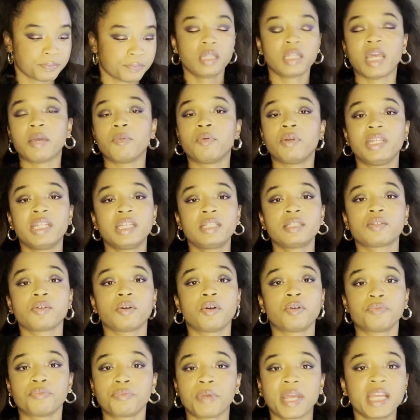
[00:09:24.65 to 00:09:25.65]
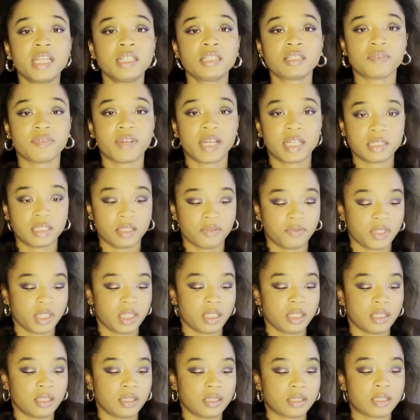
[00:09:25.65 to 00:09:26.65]
They were linked to a range of
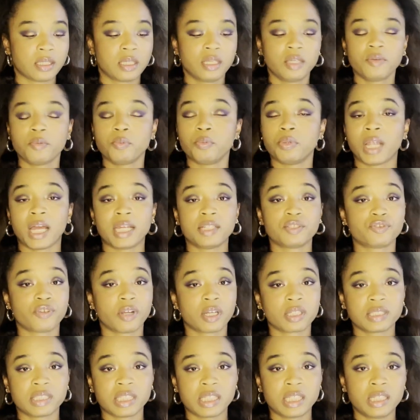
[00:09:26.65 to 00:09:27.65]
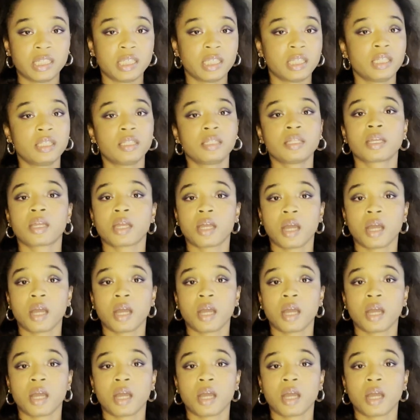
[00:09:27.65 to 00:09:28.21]
activities like drug dealing,